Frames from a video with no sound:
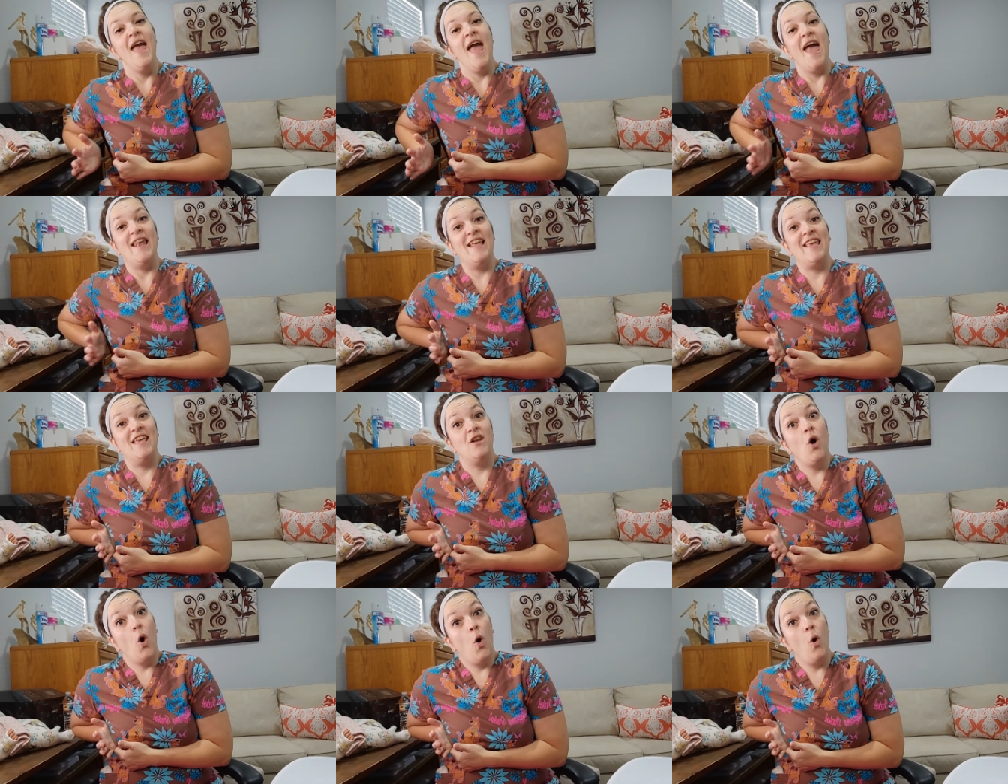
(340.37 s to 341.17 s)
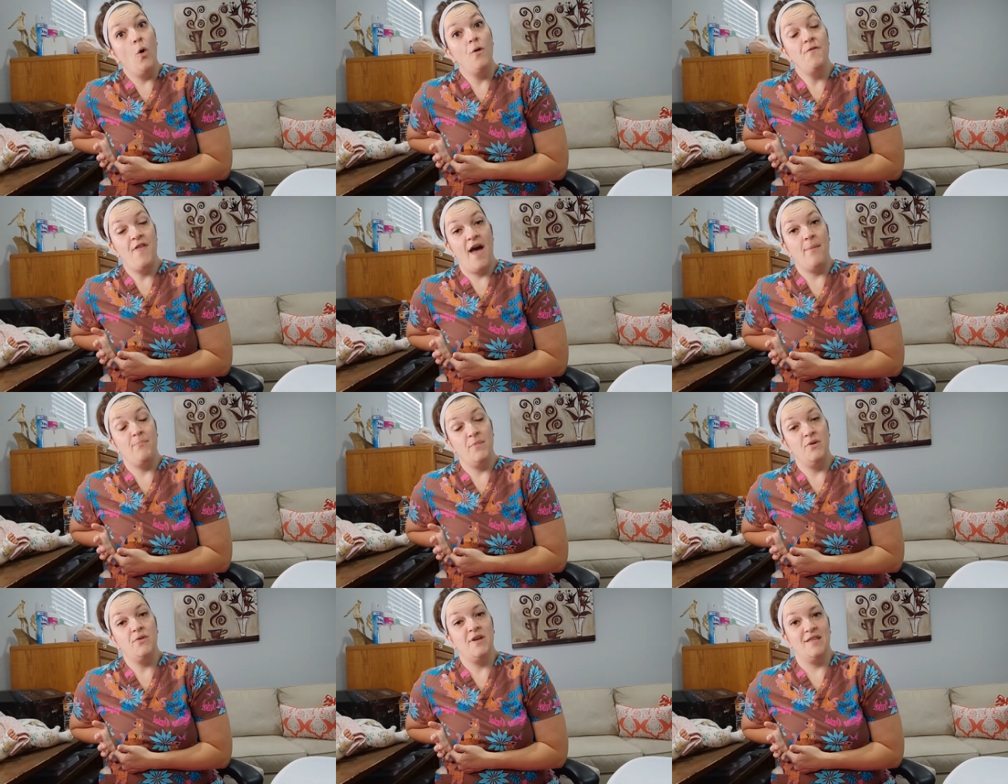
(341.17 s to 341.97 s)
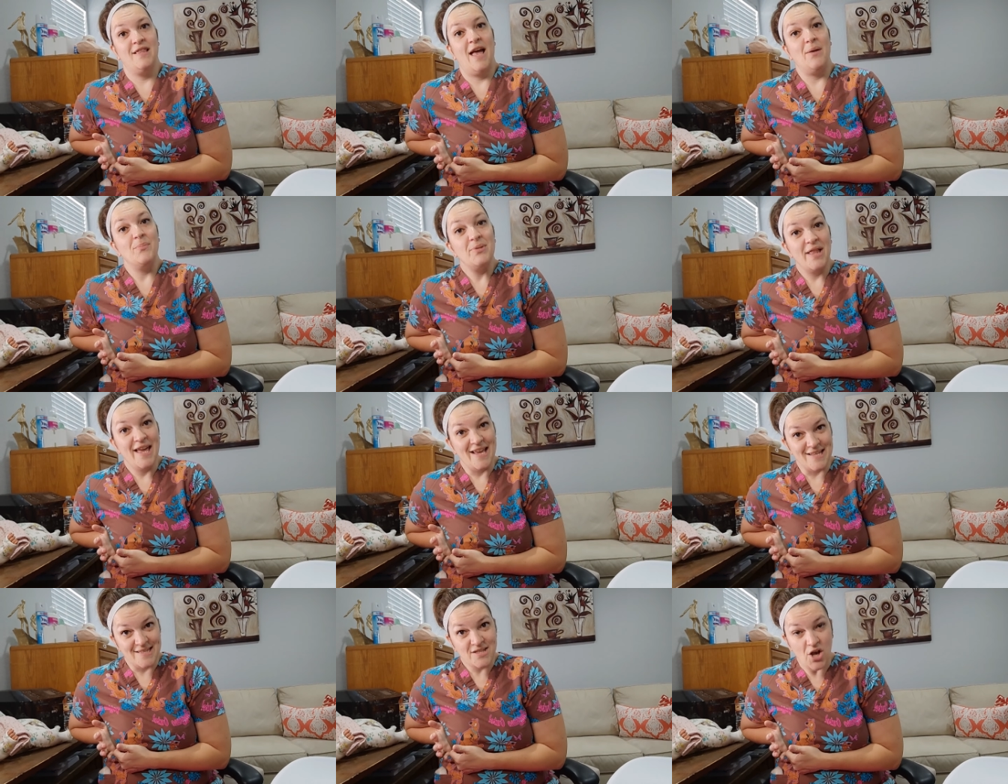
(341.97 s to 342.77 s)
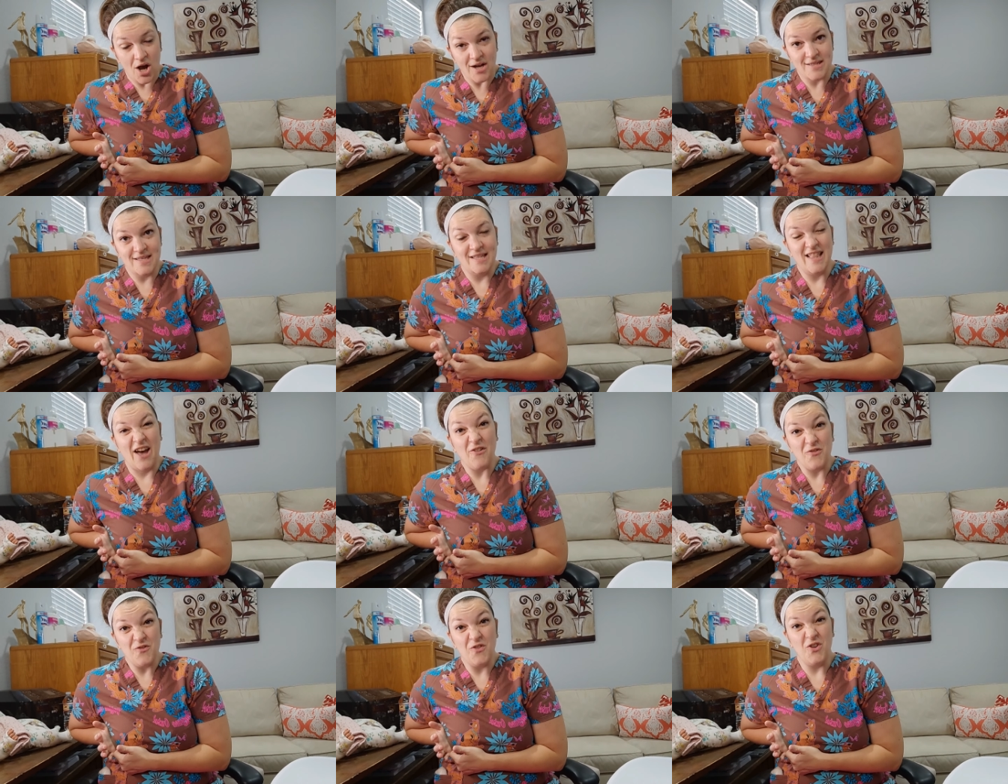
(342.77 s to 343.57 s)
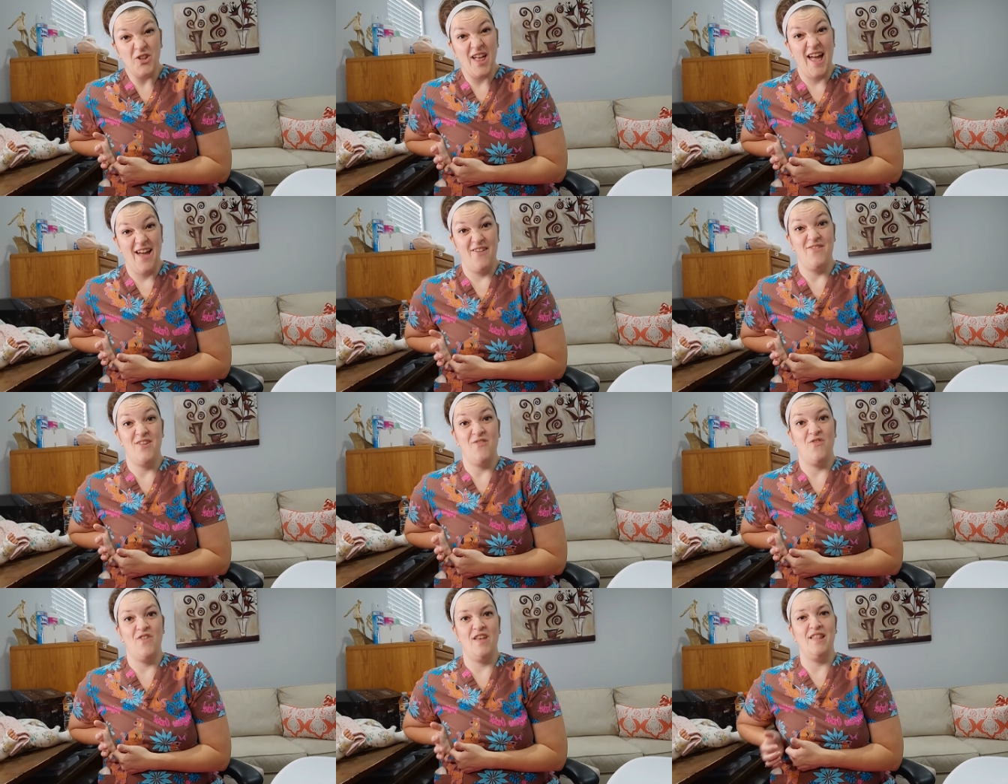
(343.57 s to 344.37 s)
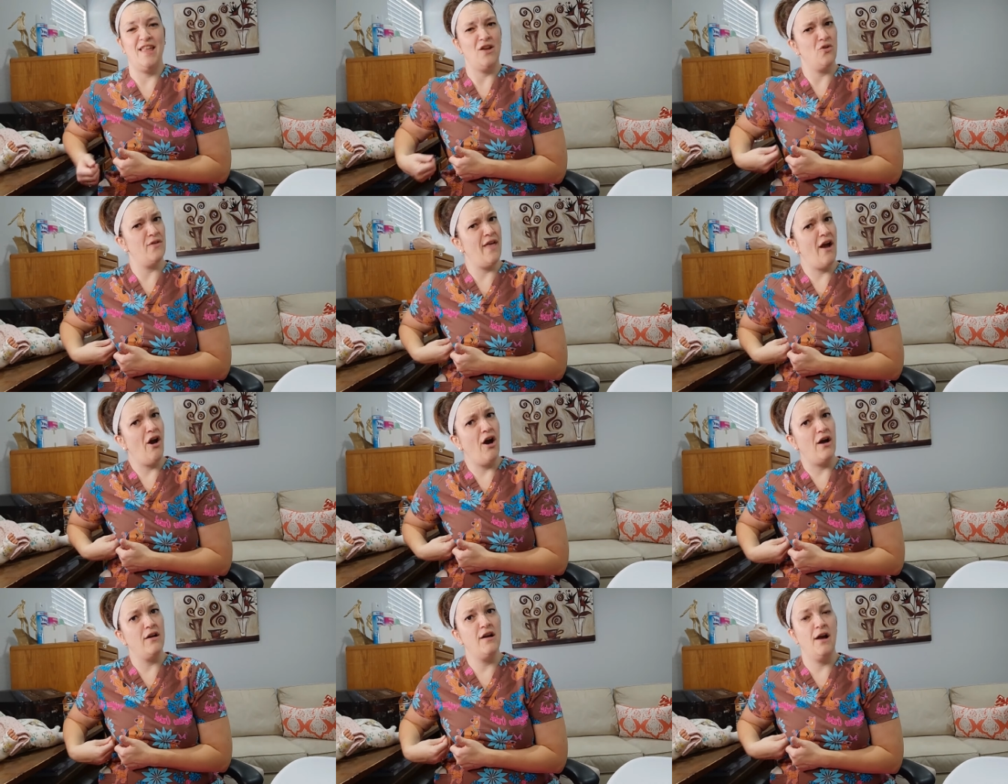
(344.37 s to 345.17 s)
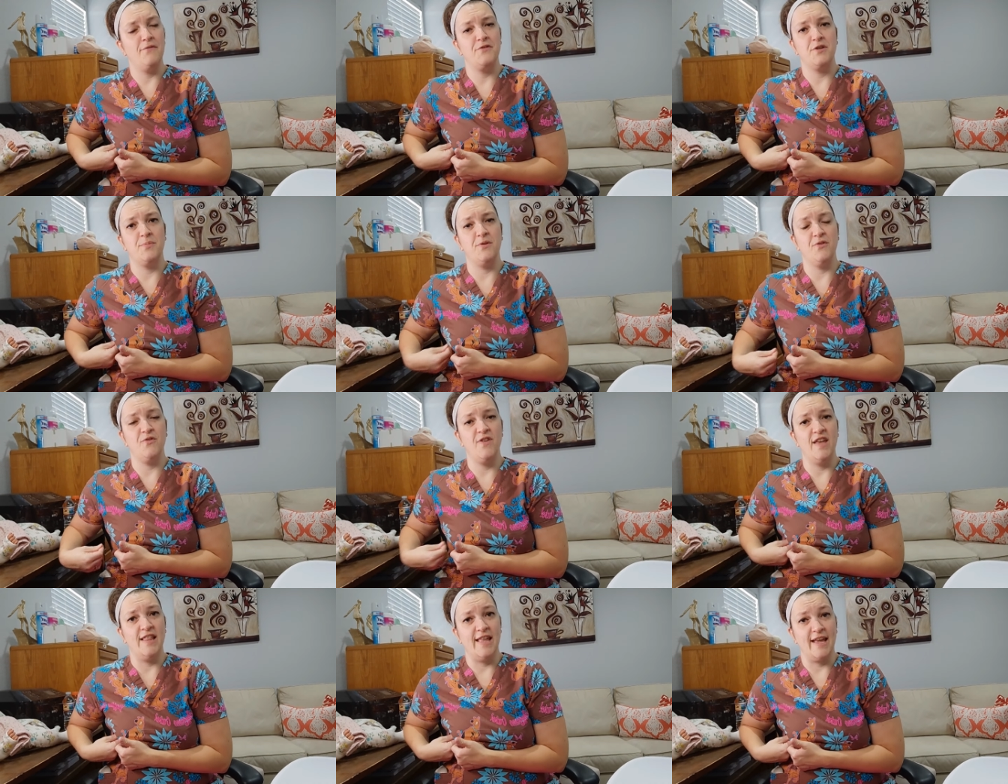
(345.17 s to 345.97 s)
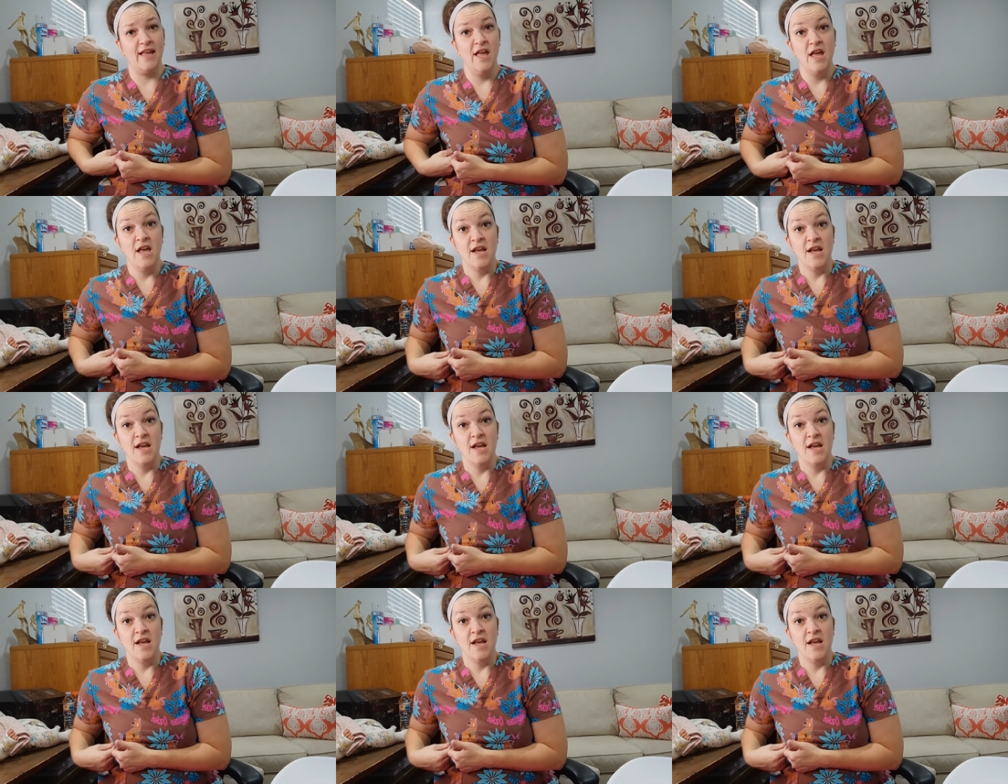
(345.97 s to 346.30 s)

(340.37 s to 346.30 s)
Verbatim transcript: and it can hold that milk in that place, causing that full heavy feeling or that uncomfortable feeling.